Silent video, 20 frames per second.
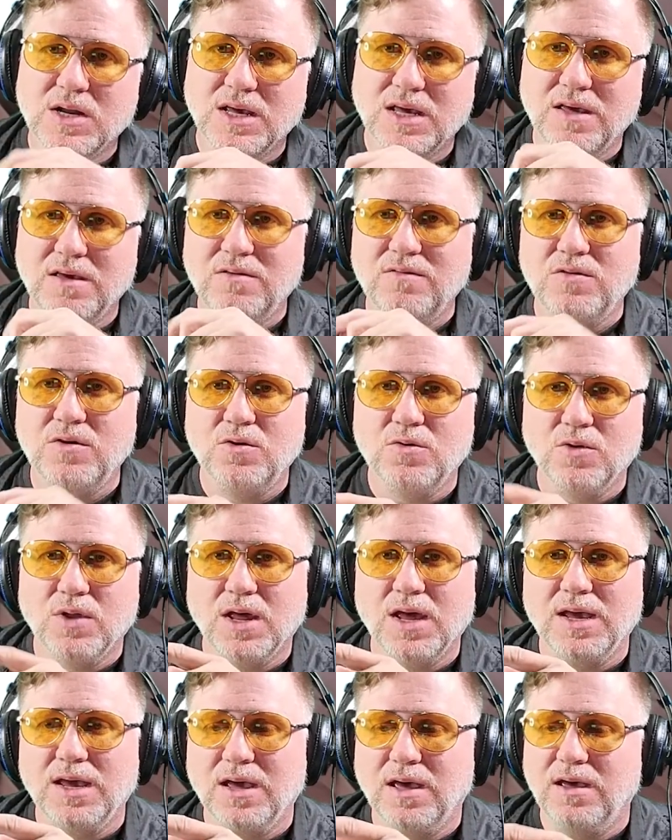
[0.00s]
to give you
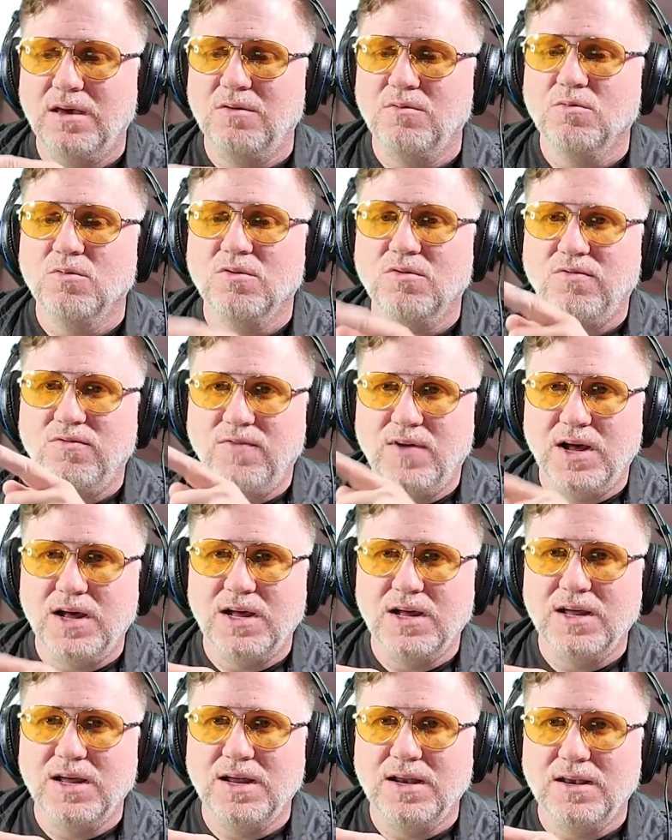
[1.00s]
like a
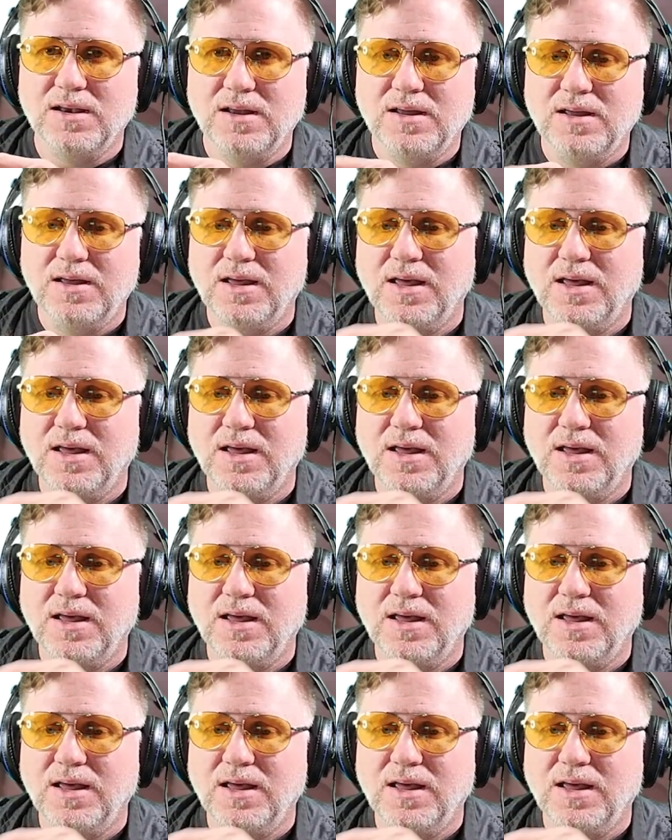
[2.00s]
refined